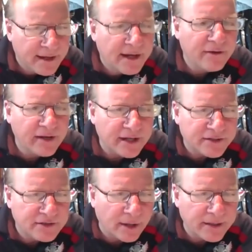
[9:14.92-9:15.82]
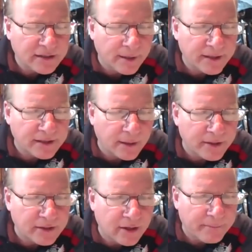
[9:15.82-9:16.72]
Here it is,
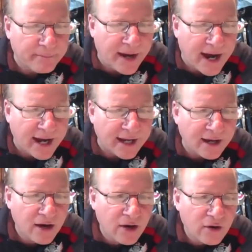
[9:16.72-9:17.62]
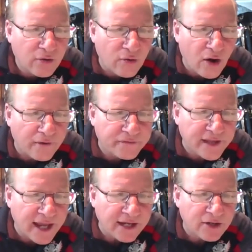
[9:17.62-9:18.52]

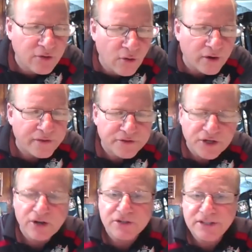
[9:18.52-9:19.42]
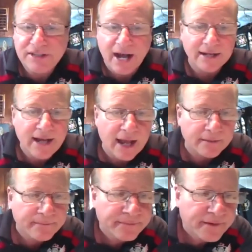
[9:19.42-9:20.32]
www.buycroftgatenorthjersey.net.